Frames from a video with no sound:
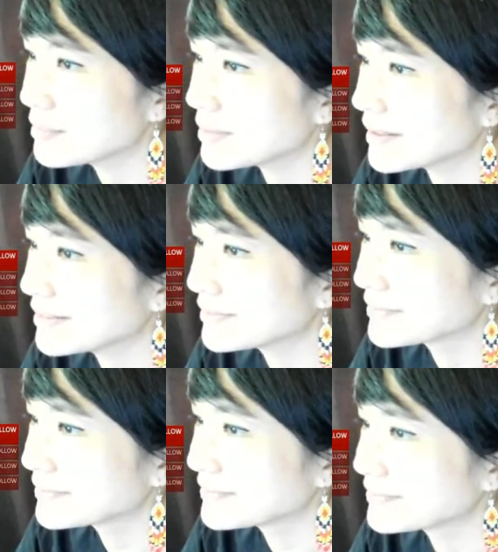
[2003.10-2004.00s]
but
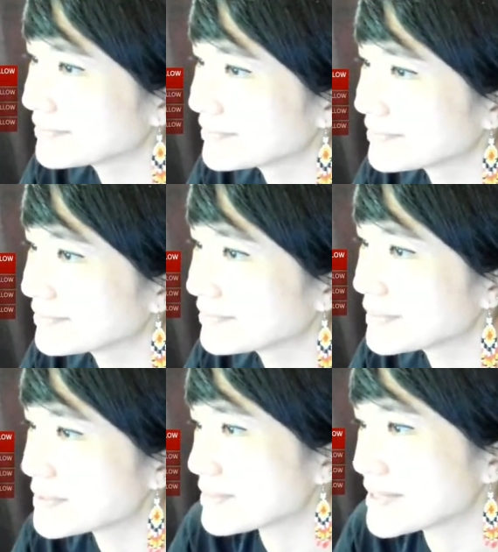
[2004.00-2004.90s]
it
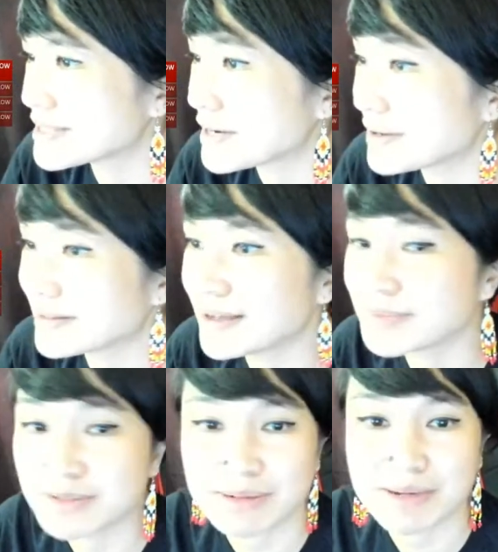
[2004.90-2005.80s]
was something scary that
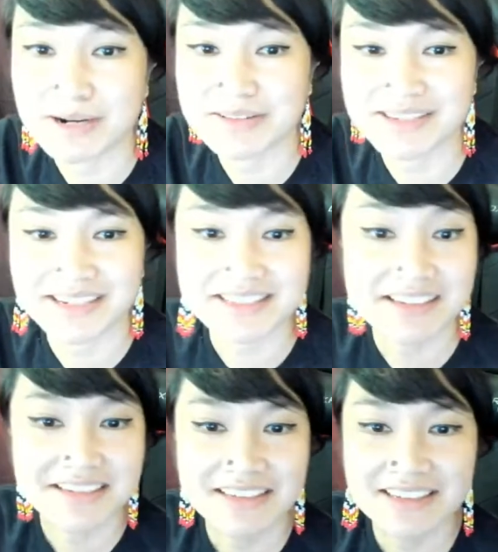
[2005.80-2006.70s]
happened to my parents, I guess.
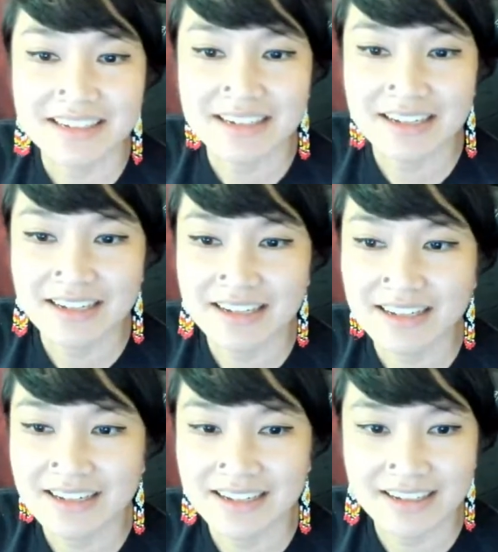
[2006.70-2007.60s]

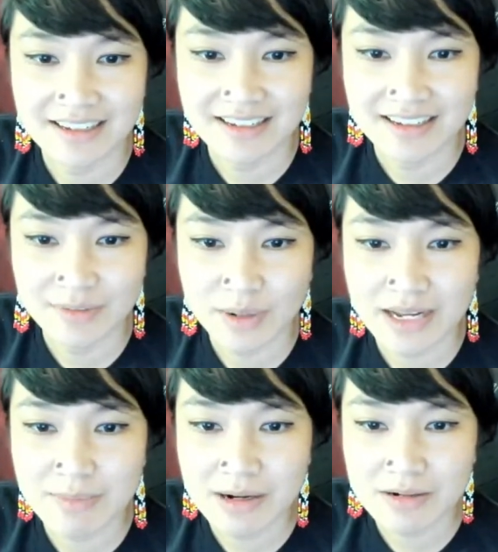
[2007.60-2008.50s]
What
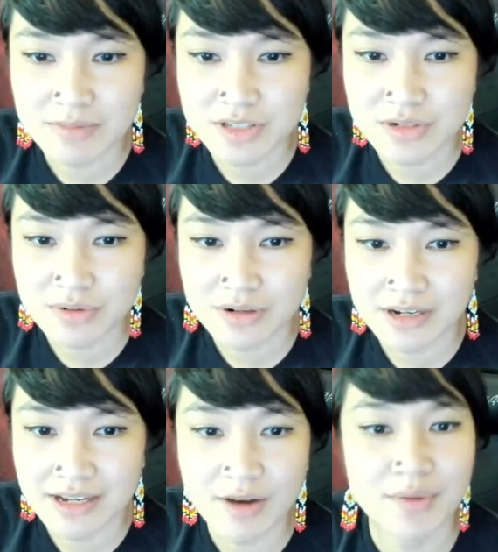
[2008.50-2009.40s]
kind of paranormal
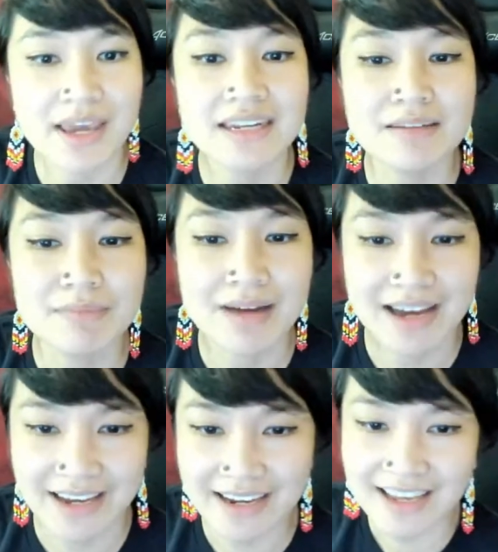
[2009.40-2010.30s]
story? Oh, Kenneth
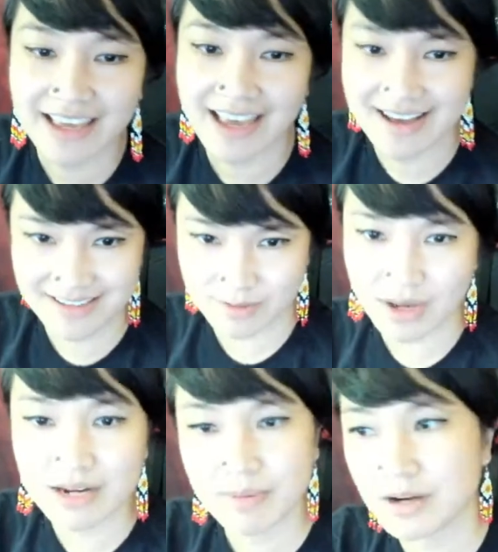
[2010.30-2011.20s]
Mai asks, what
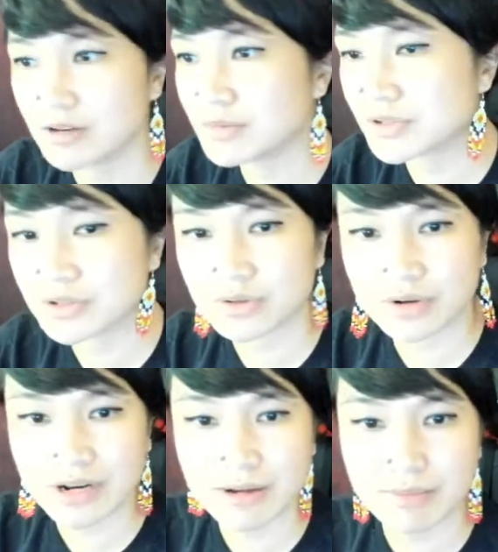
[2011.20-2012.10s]
kind of paranormal
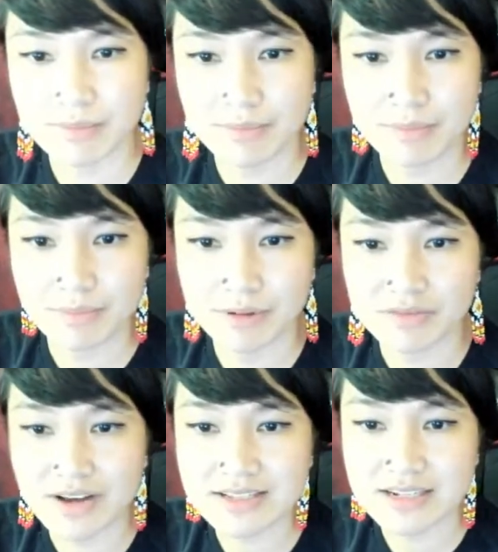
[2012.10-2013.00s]
story both
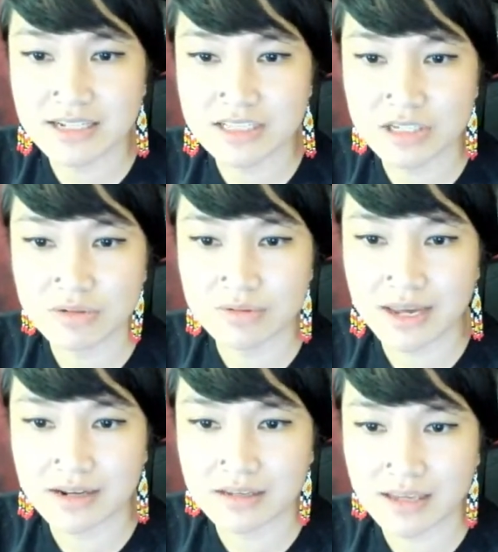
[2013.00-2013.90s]
fascinates you
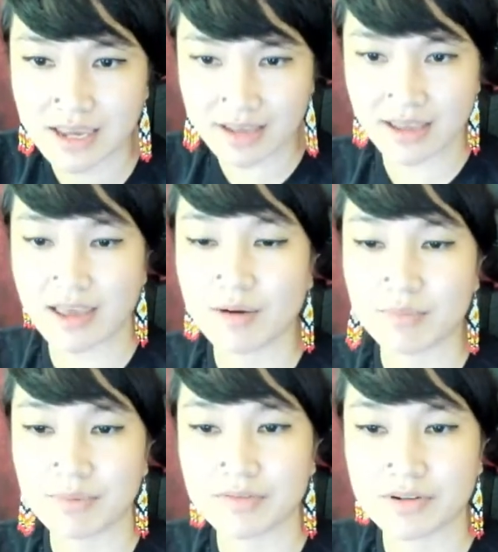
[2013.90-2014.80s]
yet can't help
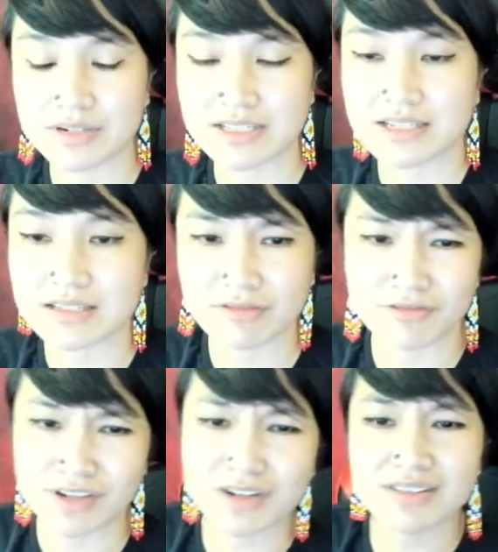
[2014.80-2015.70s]
but evoke a sense of
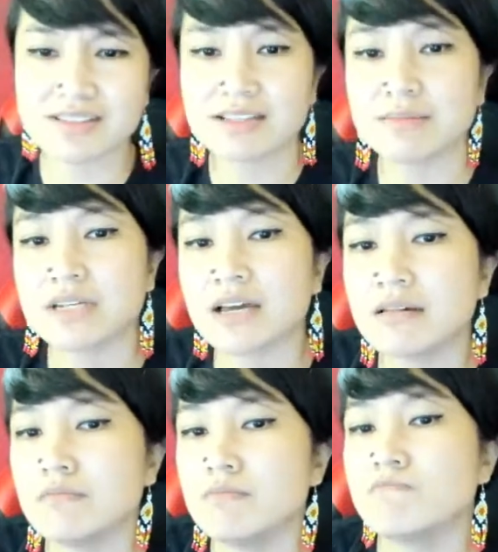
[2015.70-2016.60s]
fear at the same
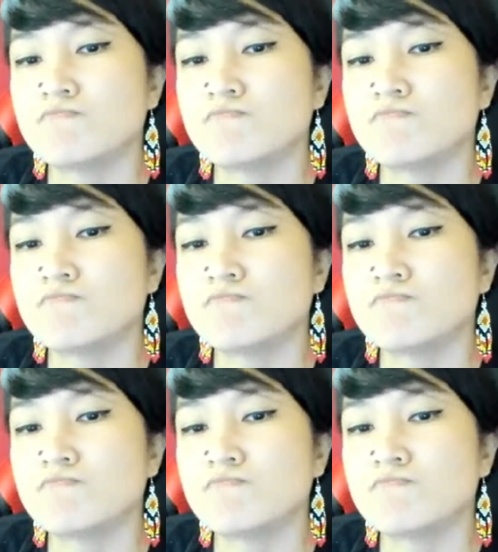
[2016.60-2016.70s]
time?